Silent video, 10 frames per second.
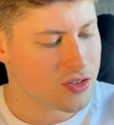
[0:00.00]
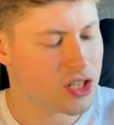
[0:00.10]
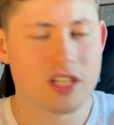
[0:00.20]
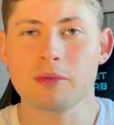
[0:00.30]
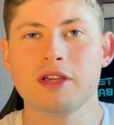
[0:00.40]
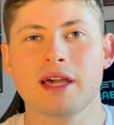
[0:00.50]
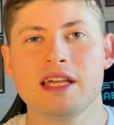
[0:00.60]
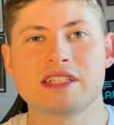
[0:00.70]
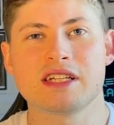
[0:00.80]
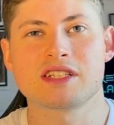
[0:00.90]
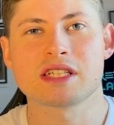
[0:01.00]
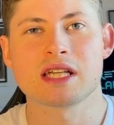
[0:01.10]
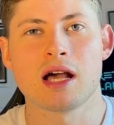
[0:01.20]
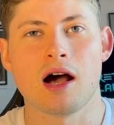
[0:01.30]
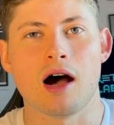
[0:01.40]
G W cases
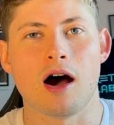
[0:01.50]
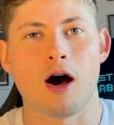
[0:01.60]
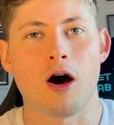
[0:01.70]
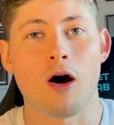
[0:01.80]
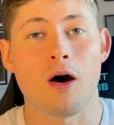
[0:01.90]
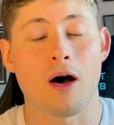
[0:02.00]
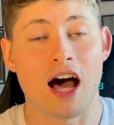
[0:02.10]
are